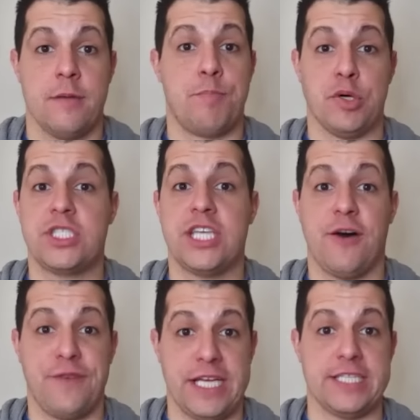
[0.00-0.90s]
Bill
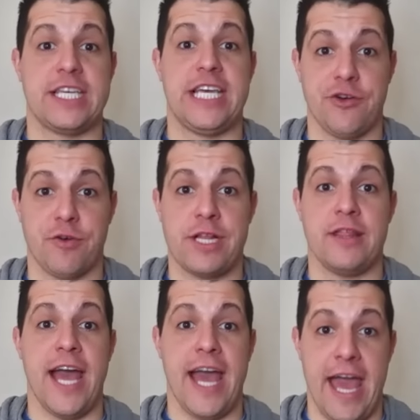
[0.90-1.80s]
Self is gearing
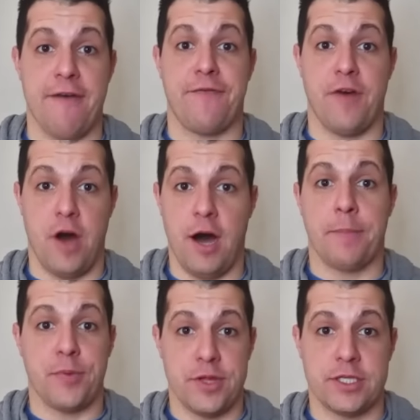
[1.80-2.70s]
the F
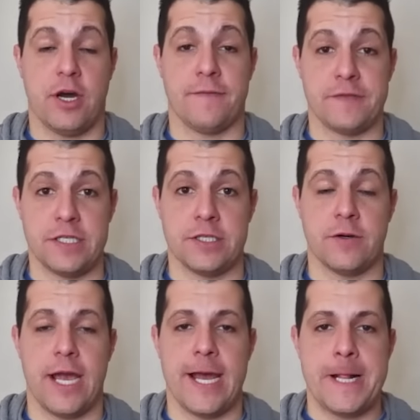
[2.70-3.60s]
up this offseason,
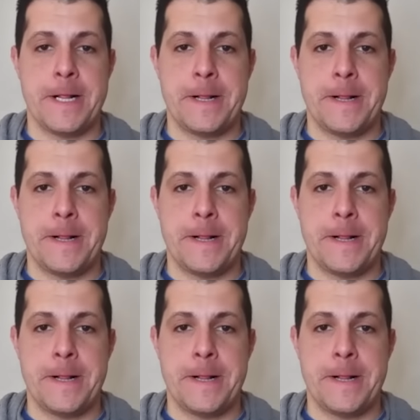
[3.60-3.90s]
okay?